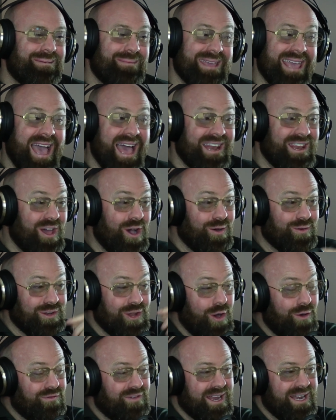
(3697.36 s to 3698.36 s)
But yeah,
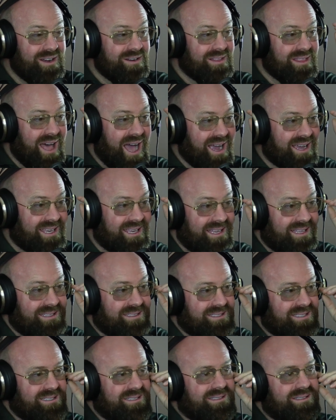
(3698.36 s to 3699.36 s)
no vendor
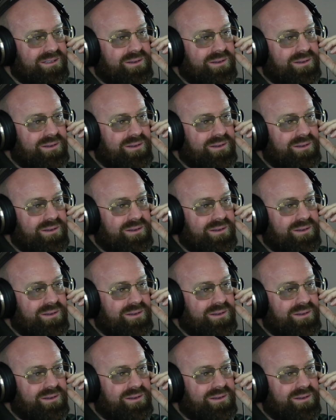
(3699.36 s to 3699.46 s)
lock-ins,